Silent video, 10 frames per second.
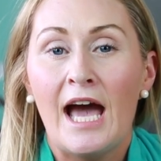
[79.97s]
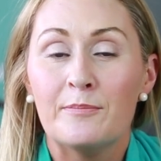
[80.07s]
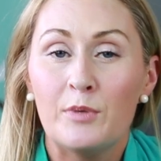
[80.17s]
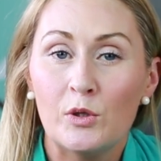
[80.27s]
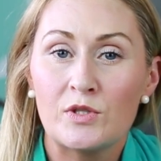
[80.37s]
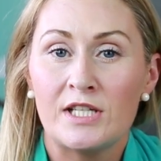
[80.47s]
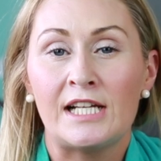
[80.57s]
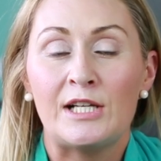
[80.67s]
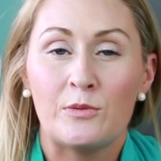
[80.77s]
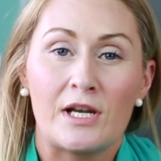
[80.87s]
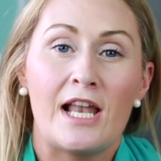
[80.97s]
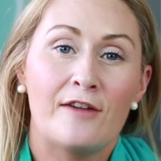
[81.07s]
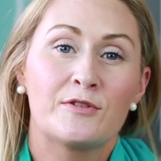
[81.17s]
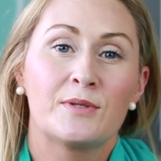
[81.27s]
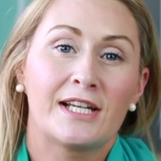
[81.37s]
And postnatally, we're
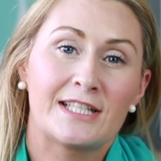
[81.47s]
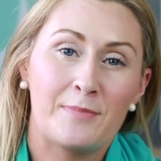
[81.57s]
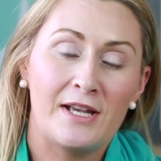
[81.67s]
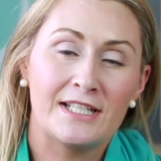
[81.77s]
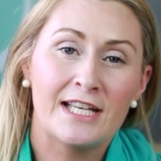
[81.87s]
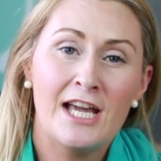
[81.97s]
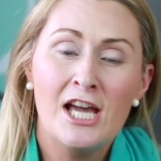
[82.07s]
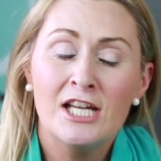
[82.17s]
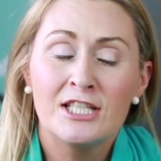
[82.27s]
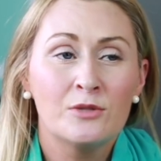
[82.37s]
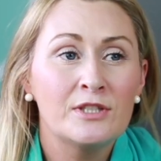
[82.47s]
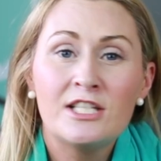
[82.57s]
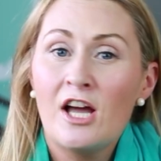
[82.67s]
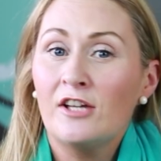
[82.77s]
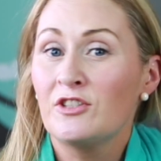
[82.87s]
left with that space. So
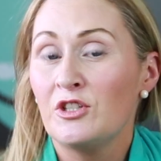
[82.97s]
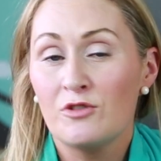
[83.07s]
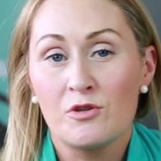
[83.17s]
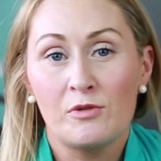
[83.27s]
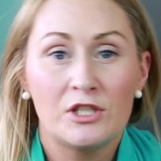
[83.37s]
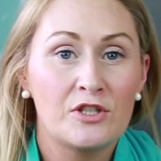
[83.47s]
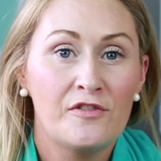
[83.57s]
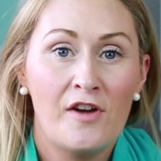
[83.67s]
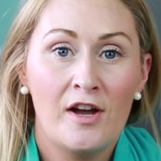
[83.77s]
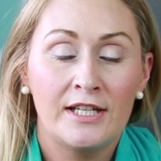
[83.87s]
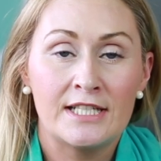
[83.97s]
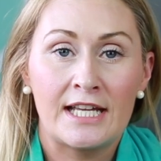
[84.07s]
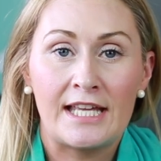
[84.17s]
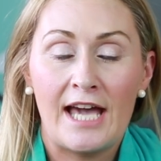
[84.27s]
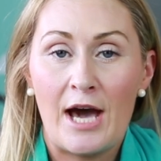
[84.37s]
it's not unusual to find
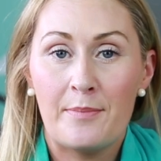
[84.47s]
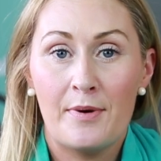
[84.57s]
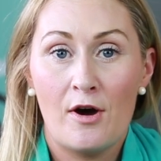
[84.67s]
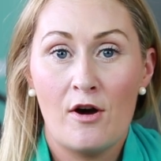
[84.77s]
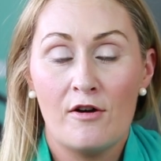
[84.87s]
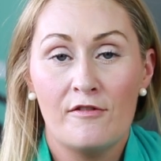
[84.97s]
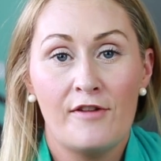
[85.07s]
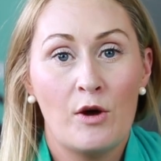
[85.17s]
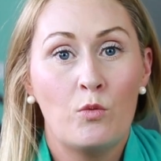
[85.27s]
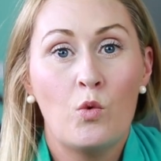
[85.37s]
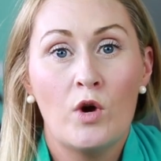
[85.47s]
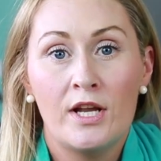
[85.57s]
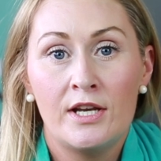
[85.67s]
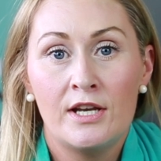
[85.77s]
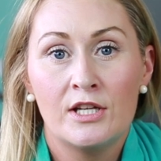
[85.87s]
a gap of
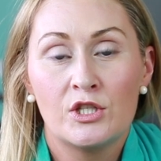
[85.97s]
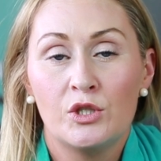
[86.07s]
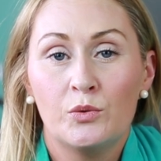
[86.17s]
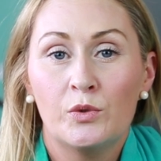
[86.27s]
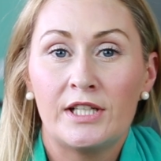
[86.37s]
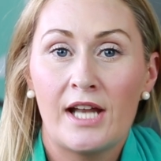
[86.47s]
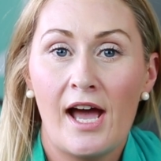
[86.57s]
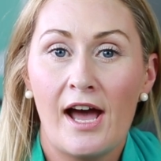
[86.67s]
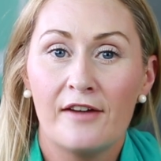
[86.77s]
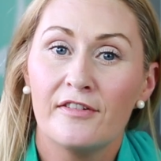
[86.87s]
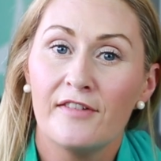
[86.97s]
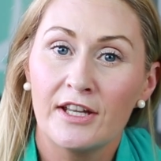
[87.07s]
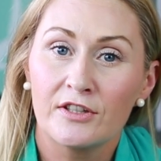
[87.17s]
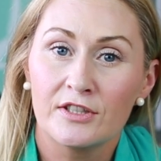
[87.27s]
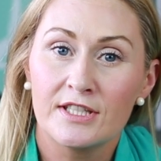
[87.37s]
1 to 1.5
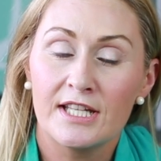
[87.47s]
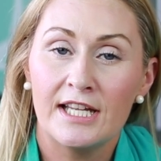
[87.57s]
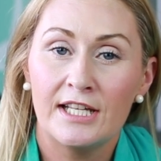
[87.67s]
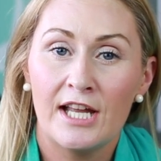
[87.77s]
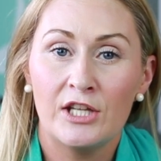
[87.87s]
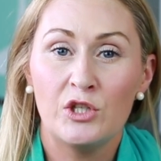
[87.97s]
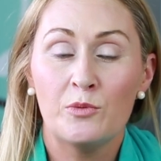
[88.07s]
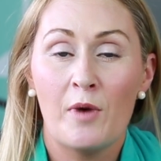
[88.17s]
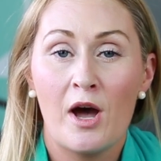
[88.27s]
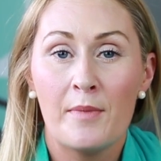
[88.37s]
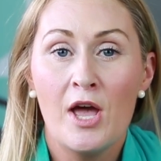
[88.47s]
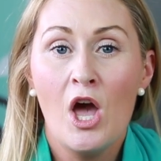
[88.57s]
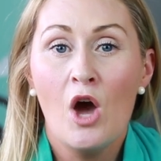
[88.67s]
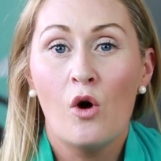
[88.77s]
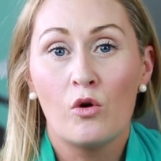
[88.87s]
fingers in a new mom,
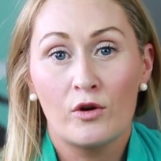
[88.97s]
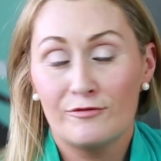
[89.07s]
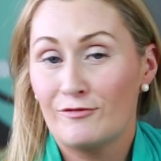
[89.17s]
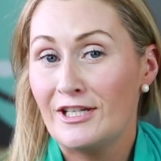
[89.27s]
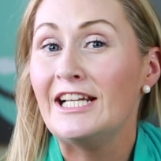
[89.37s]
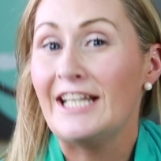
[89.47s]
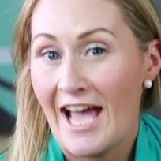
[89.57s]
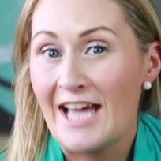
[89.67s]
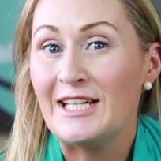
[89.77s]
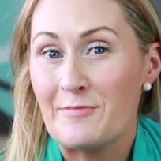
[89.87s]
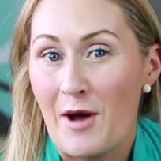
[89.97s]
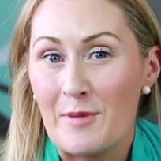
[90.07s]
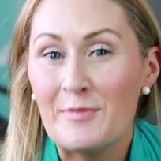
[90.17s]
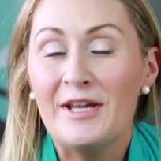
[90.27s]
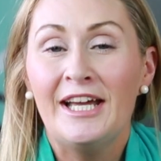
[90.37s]
or really any
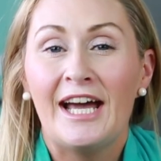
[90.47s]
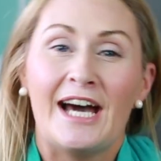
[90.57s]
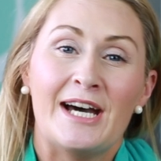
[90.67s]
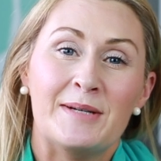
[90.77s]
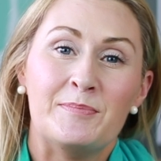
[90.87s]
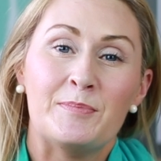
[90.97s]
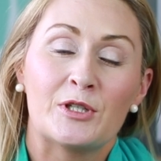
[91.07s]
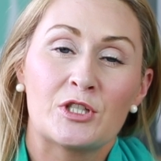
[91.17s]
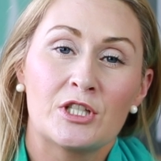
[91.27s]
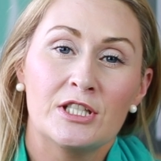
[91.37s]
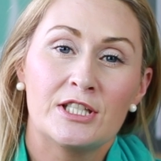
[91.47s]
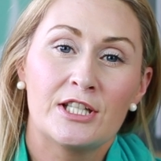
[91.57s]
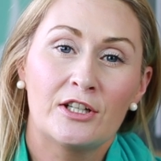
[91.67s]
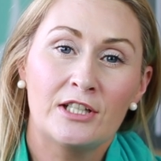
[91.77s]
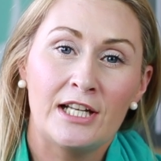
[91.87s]
mom, but
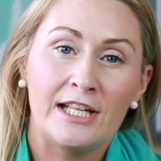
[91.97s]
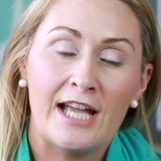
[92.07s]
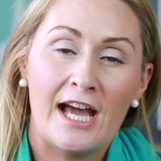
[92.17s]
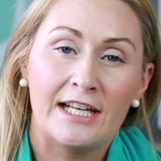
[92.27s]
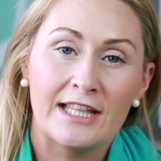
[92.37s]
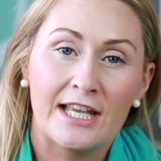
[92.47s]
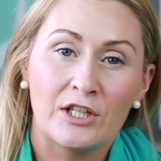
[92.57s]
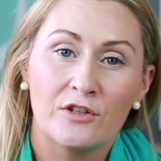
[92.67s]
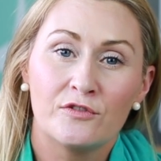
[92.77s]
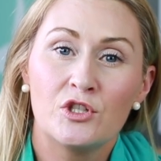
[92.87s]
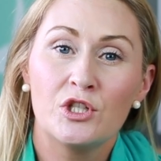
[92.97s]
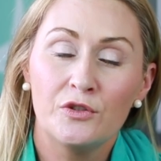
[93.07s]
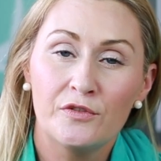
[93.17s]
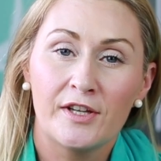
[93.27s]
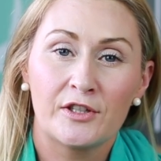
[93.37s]
certainly anything of
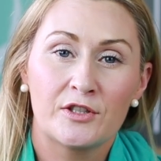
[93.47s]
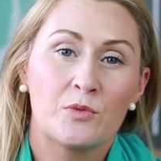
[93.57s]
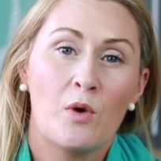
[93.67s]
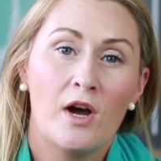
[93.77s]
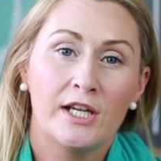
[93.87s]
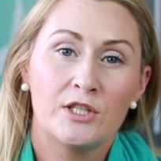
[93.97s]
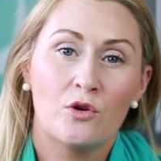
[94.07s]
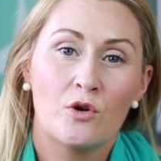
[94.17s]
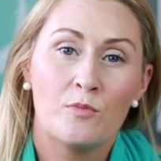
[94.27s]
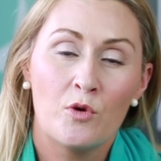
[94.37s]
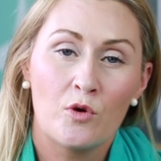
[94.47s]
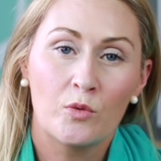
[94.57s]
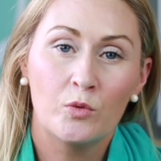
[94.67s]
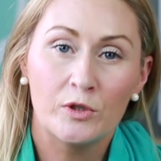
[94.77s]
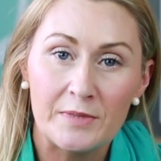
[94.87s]
2 fingers wide or
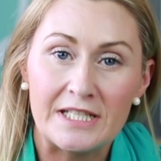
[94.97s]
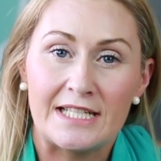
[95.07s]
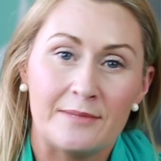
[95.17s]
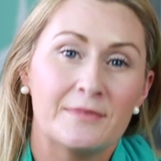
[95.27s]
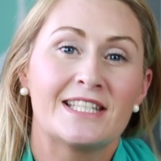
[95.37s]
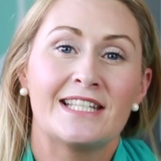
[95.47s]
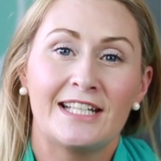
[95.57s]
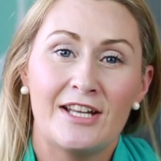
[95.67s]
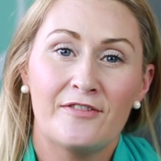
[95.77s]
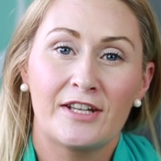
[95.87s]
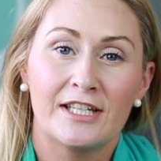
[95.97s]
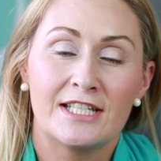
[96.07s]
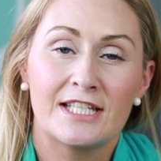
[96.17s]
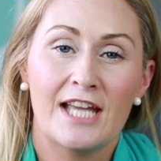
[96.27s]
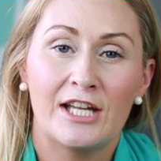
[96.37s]
more would be deemed
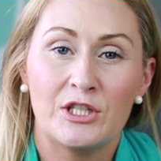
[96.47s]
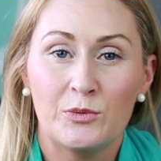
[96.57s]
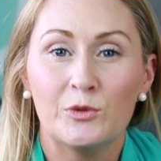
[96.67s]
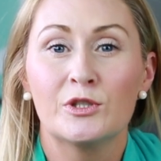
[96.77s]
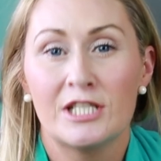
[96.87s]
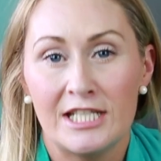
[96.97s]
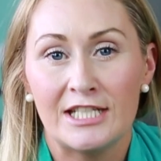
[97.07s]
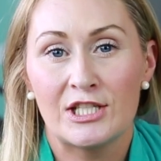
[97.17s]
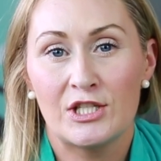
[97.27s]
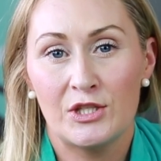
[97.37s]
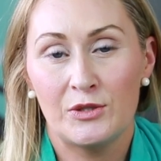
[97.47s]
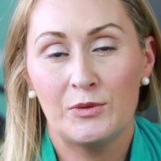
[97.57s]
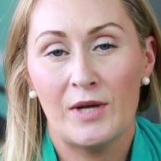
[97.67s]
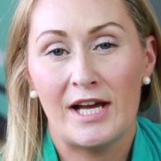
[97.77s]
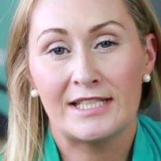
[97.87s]
significant, and you would need
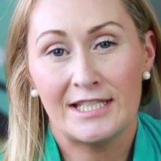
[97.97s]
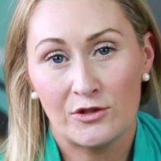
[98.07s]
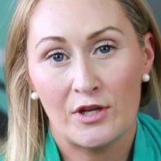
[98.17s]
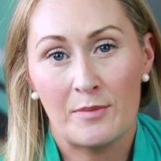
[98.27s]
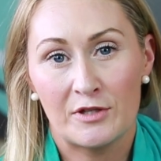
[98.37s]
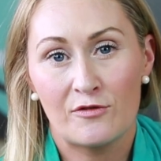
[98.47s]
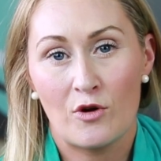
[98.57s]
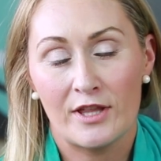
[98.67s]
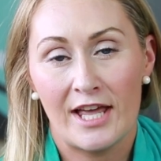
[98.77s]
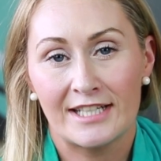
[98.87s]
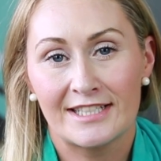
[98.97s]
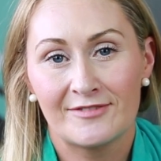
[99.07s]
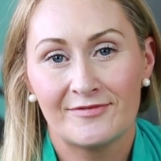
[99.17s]
to seek treatment for that.